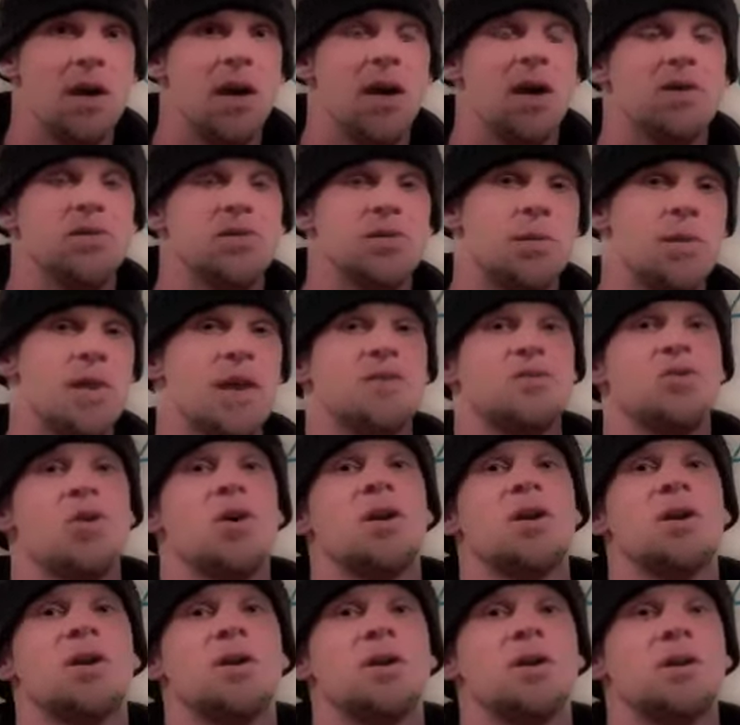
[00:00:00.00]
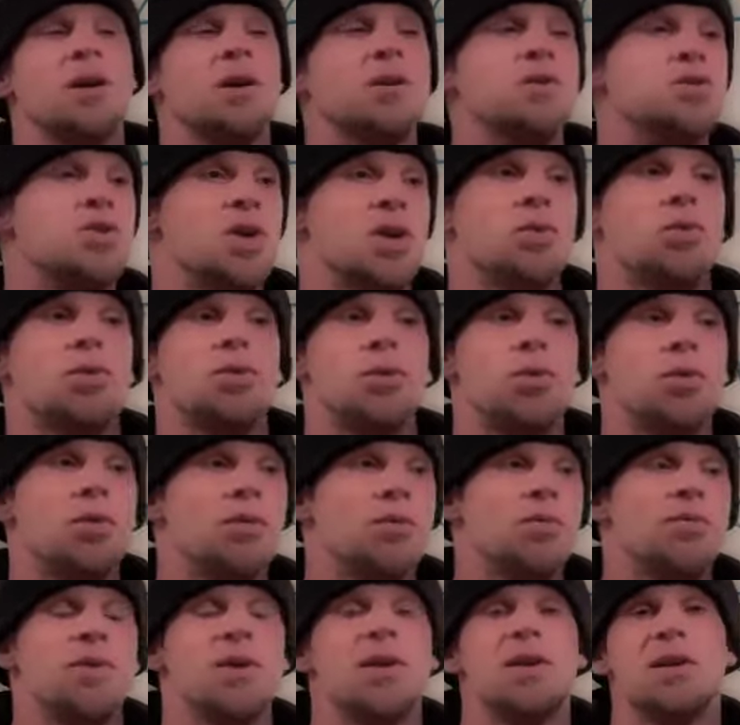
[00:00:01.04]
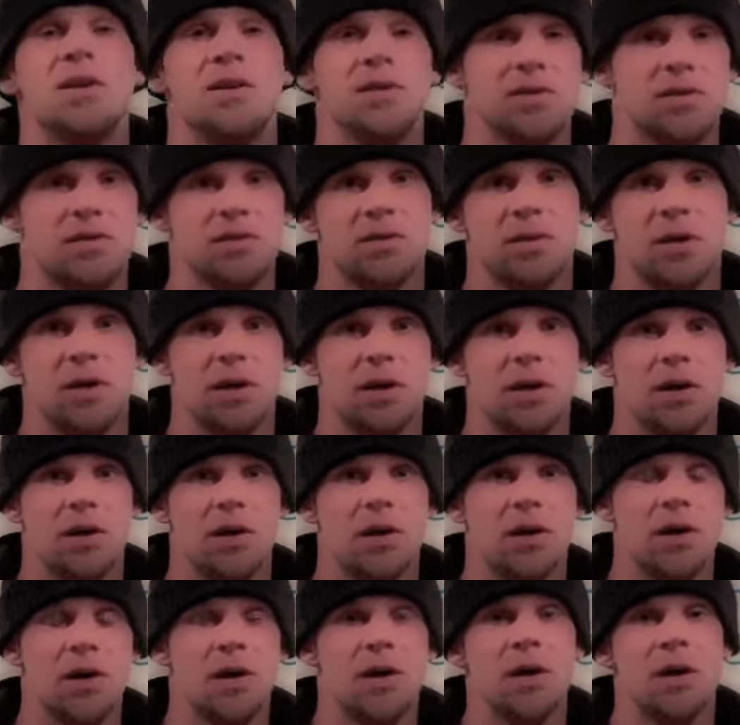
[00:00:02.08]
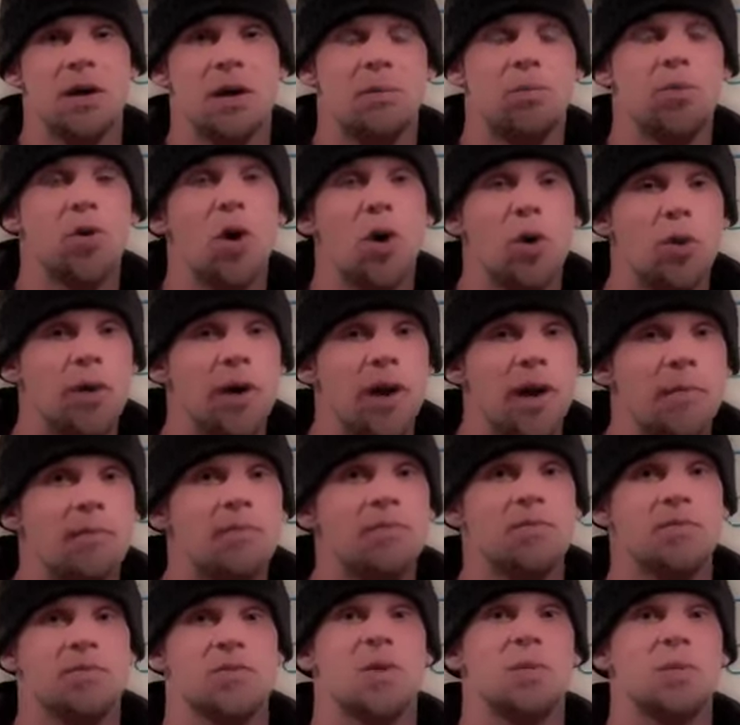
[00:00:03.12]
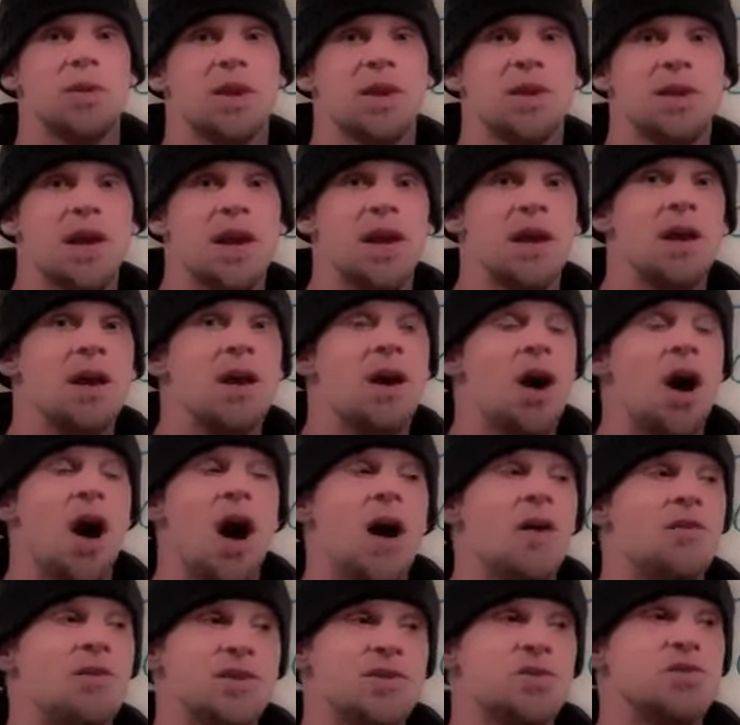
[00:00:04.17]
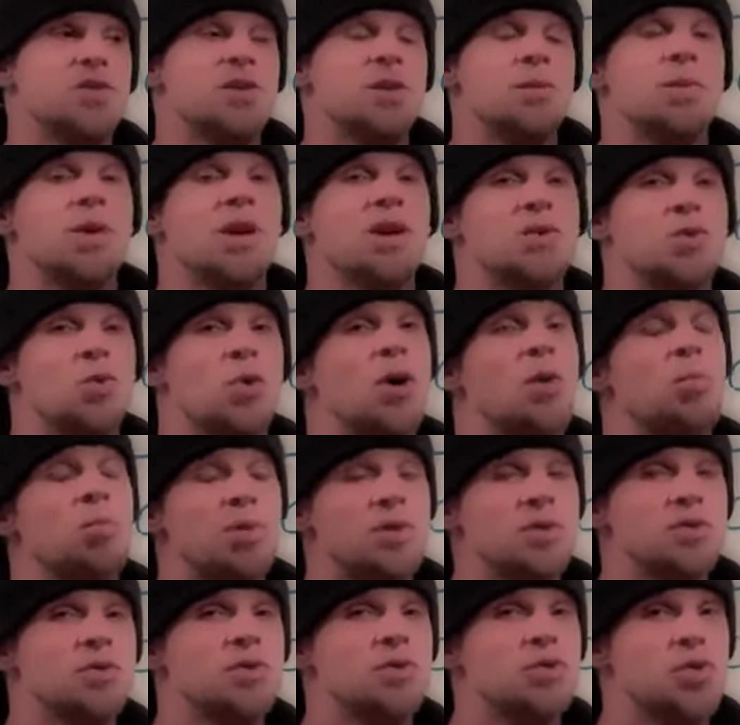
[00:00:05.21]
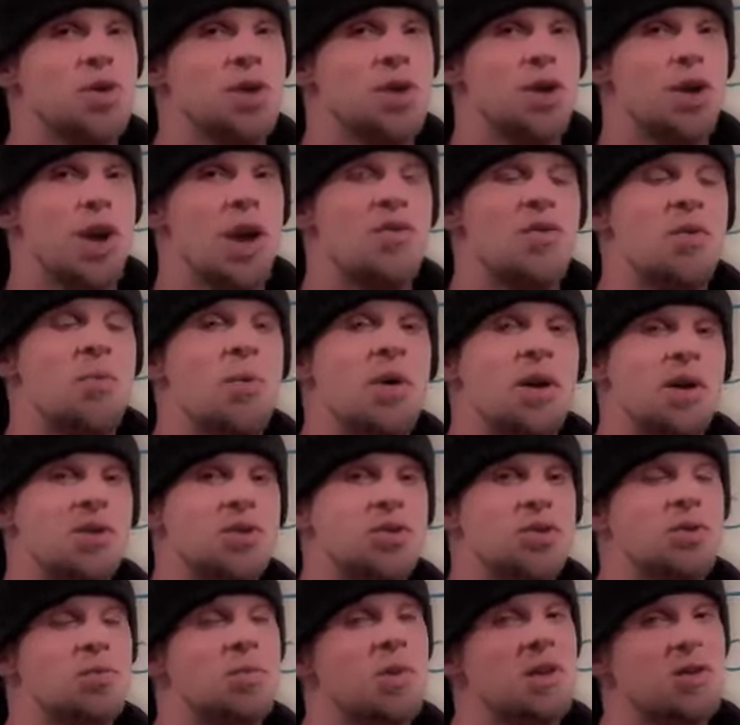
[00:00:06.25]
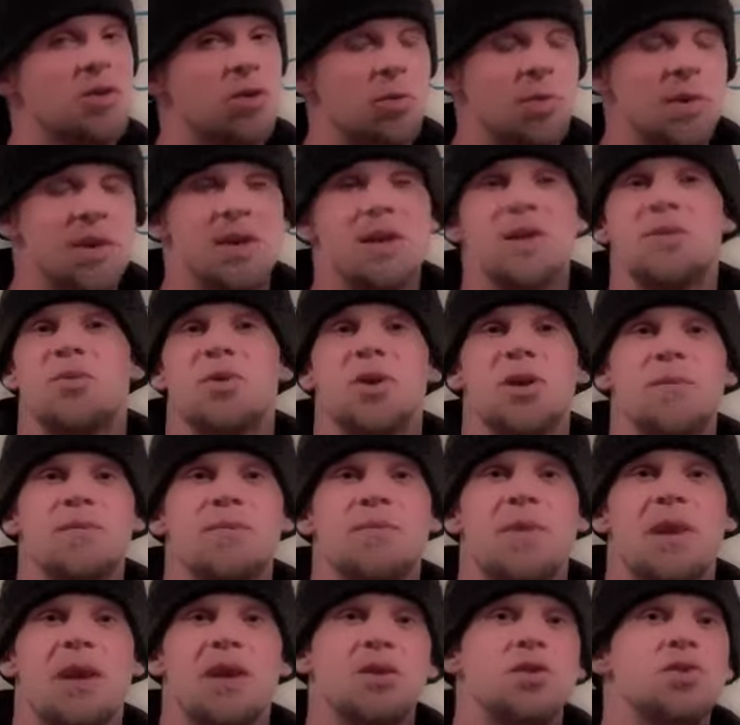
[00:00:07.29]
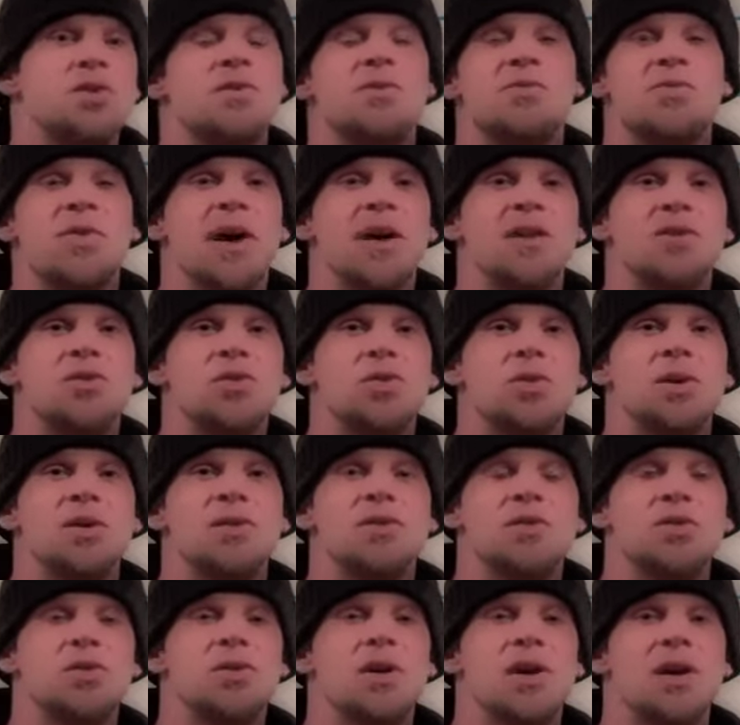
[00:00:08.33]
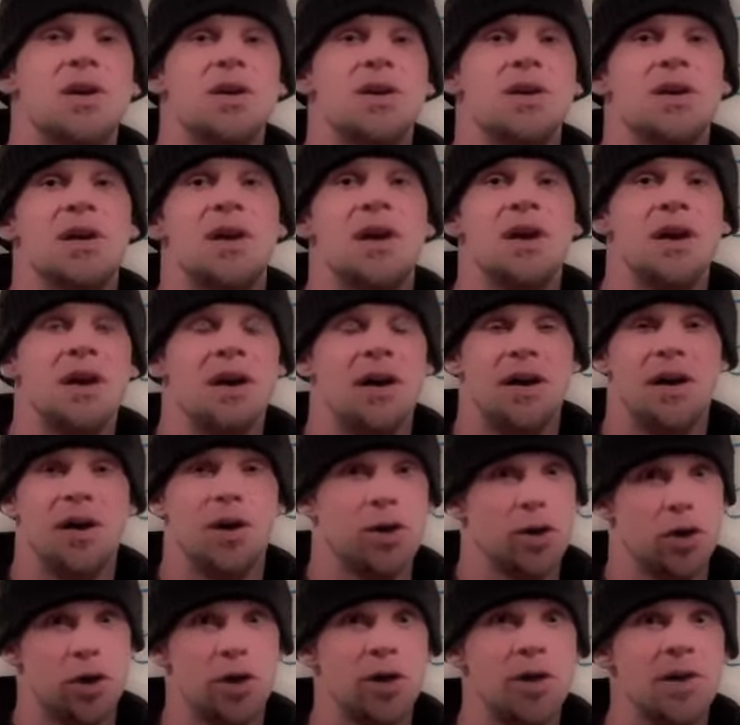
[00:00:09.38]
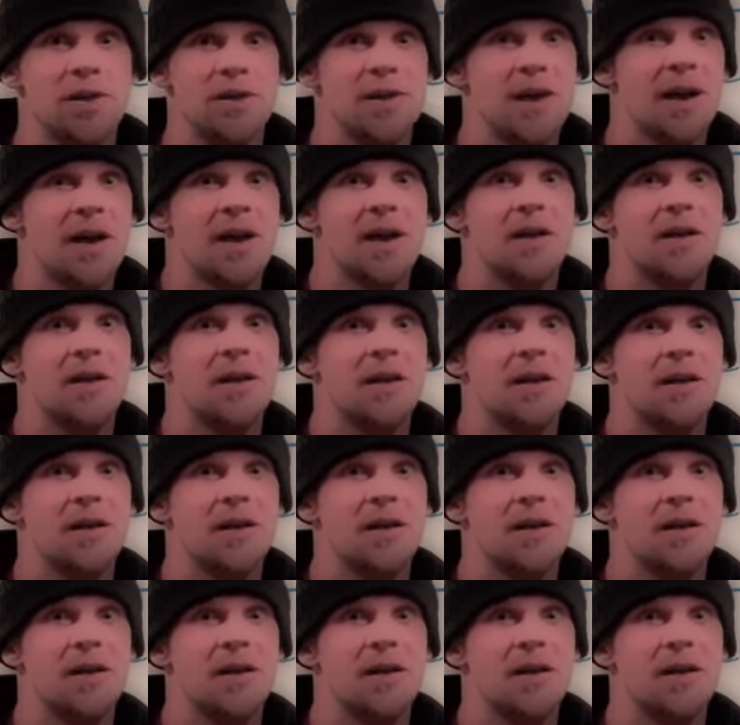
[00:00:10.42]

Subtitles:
Some of that's on a general fitness program, something like that. Obviously, because you are a personal trainer, everybody should be a little bit different, and you should fine-tune it to their current diet,